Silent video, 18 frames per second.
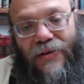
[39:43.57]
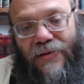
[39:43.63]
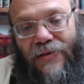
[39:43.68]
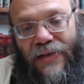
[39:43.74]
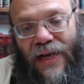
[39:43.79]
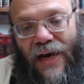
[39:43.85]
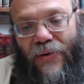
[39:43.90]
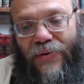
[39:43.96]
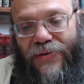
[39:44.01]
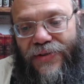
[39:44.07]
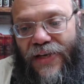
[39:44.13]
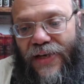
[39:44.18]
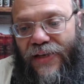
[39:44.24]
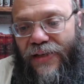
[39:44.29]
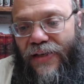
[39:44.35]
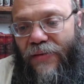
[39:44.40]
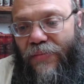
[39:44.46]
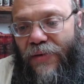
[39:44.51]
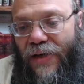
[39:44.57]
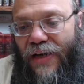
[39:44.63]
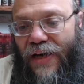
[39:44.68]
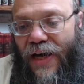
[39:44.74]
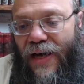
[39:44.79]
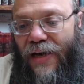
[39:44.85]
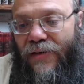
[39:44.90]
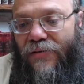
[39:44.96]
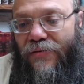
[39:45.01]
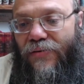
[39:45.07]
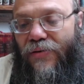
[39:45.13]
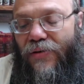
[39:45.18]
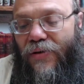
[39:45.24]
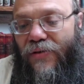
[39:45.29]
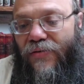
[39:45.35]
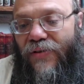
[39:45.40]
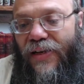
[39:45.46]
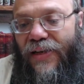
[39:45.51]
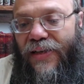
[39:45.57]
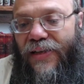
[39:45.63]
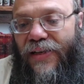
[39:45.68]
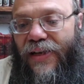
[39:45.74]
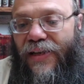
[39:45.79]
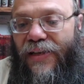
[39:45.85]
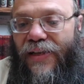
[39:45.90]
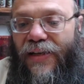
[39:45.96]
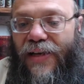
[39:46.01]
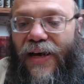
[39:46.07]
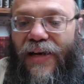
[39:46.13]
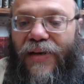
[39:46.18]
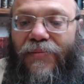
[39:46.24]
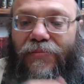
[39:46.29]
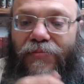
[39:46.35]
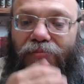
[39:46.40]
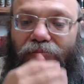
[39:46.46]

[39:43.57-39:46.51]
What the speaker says: Now we're saying the bracha of al netilat yadayim.